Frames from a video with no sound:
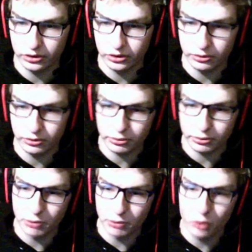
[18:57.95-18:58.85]

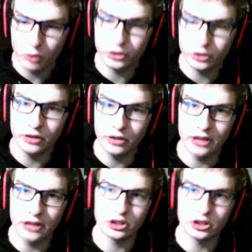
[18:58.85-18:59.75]
promote you guys'
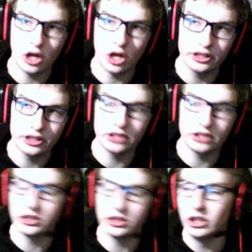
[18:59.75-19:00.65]
content,
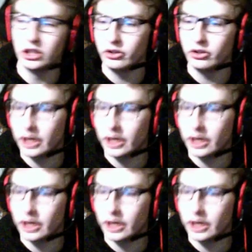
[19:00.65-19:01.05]
you guys'